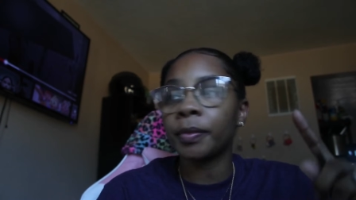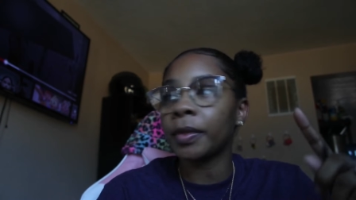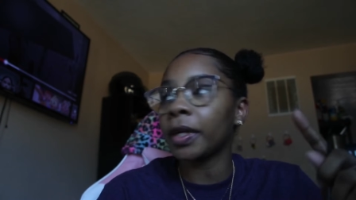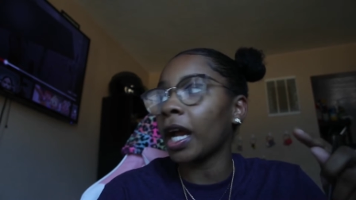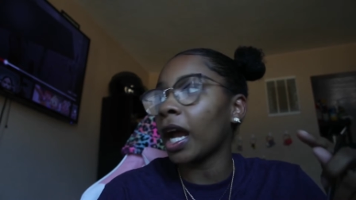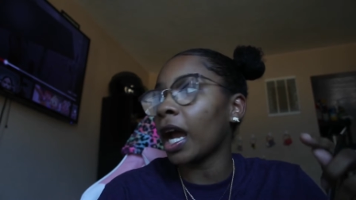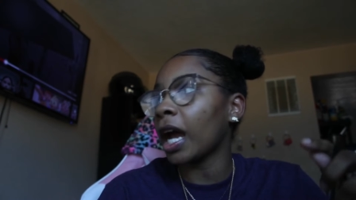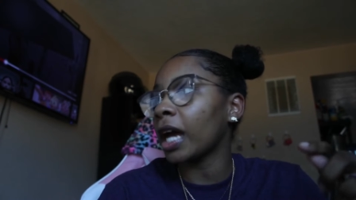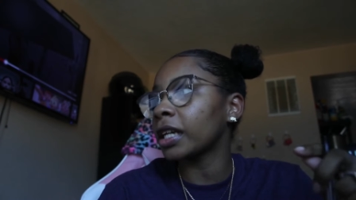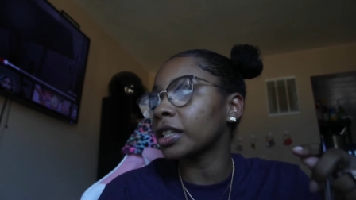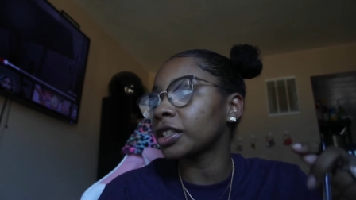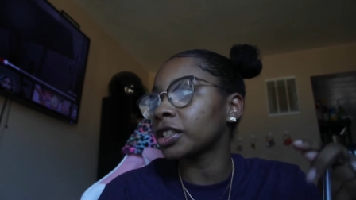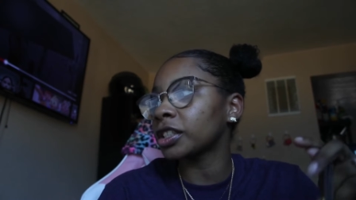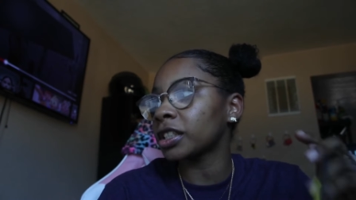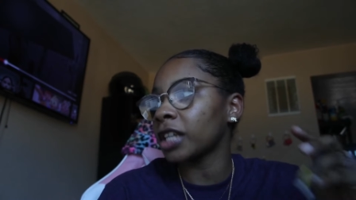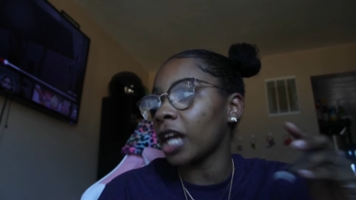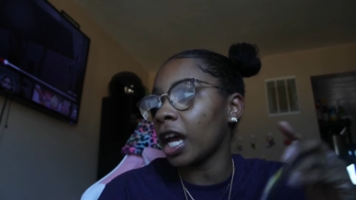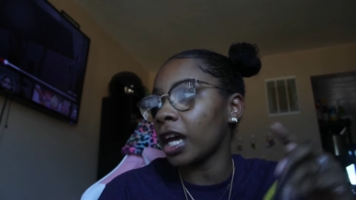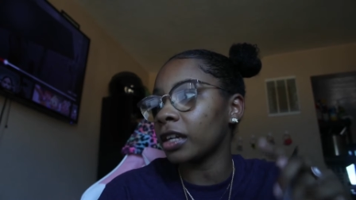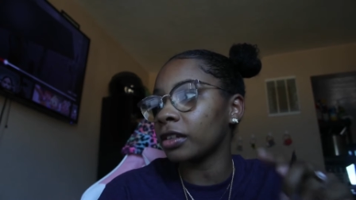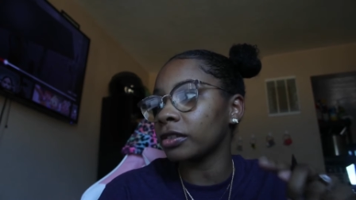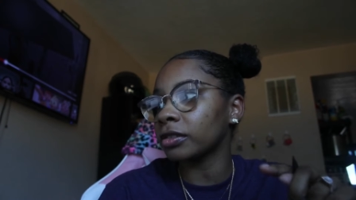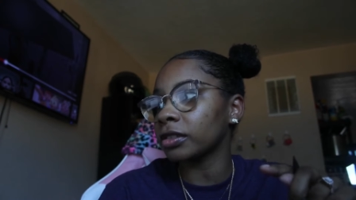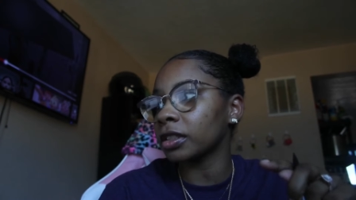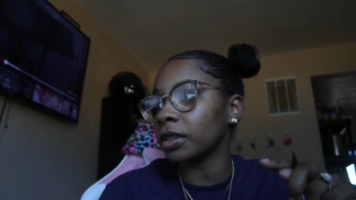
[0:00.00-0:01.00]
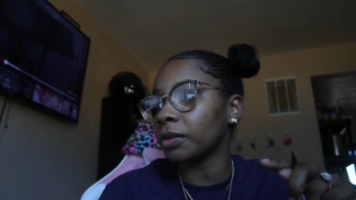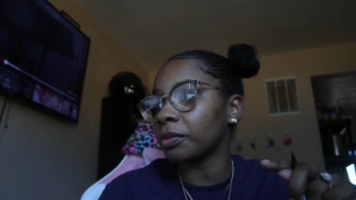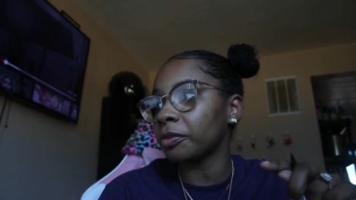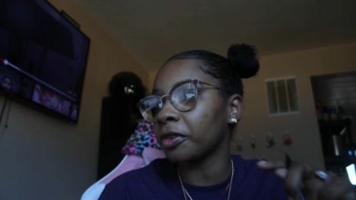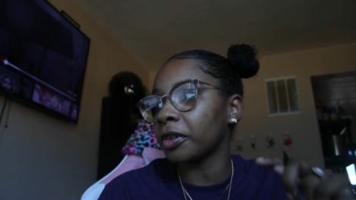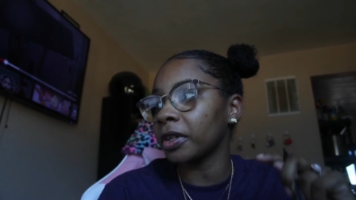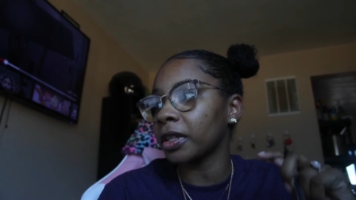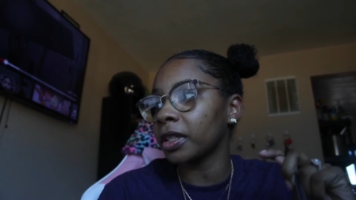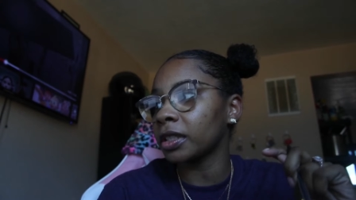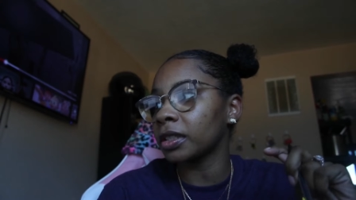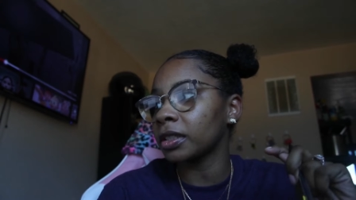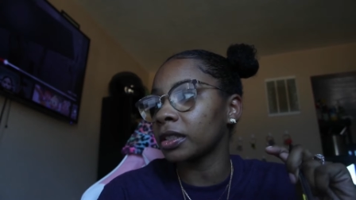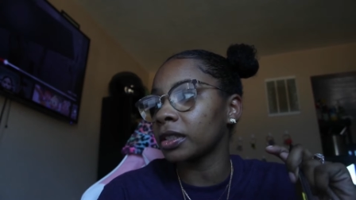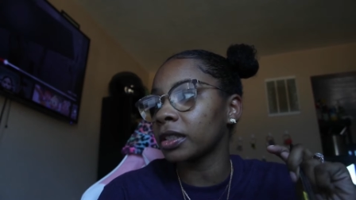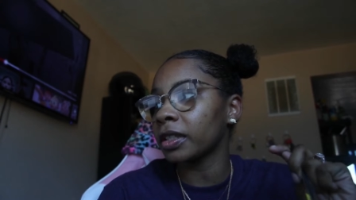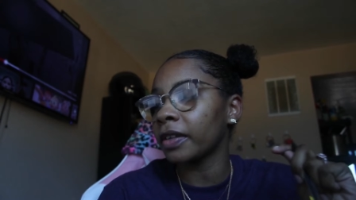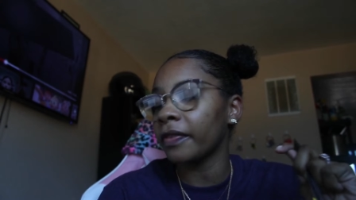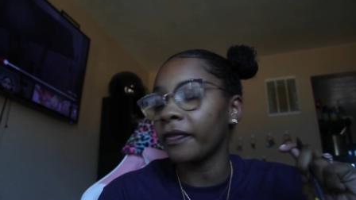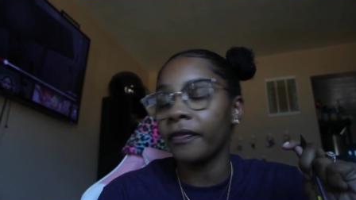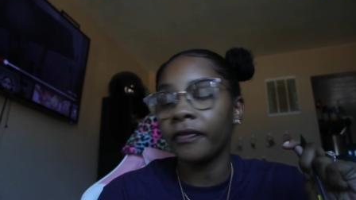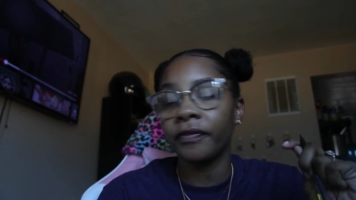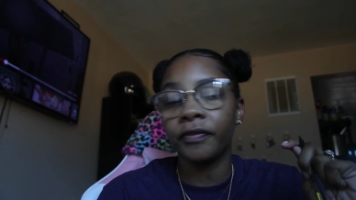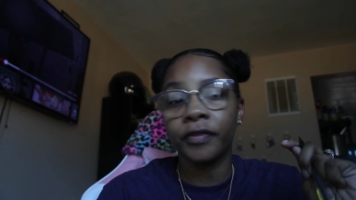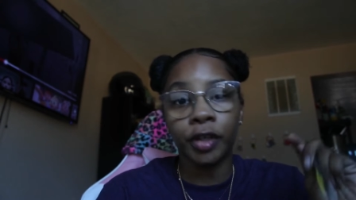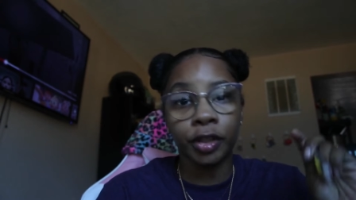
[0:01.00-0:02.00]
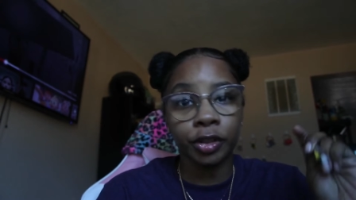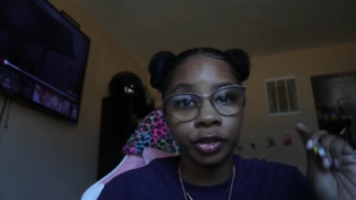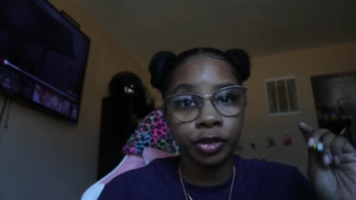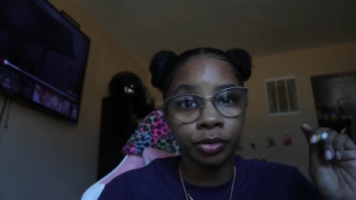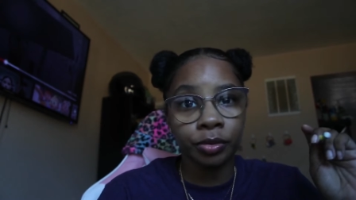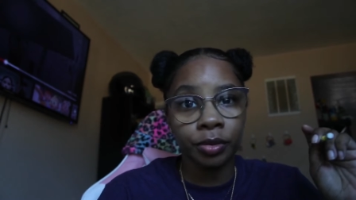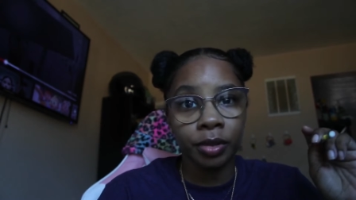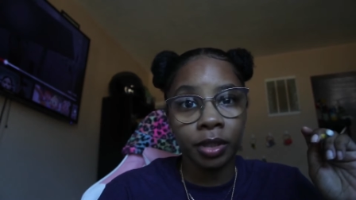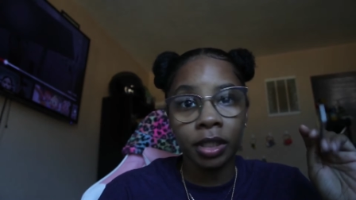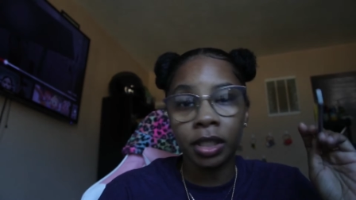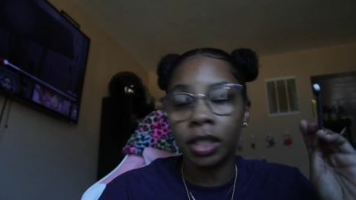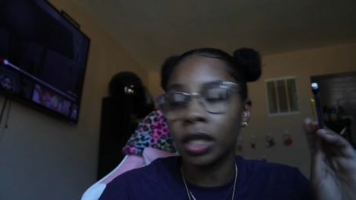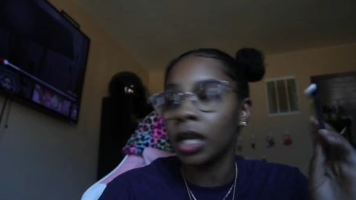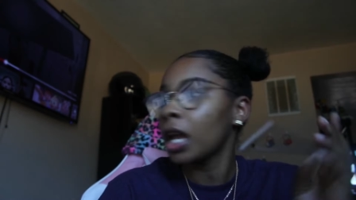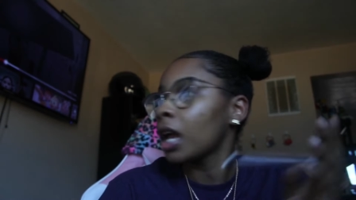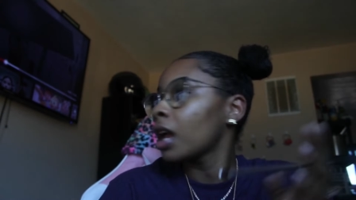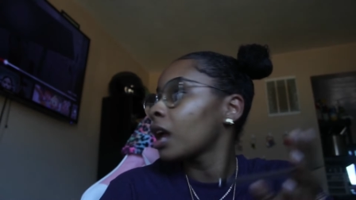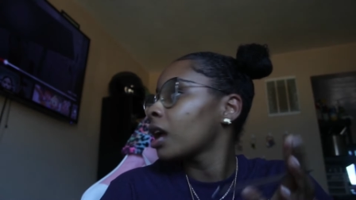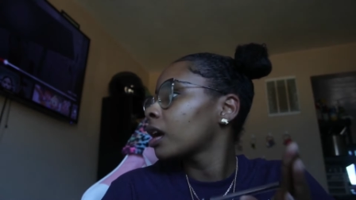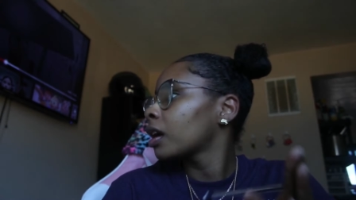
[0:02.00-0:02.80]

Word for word: but i gotta shadow someone virtually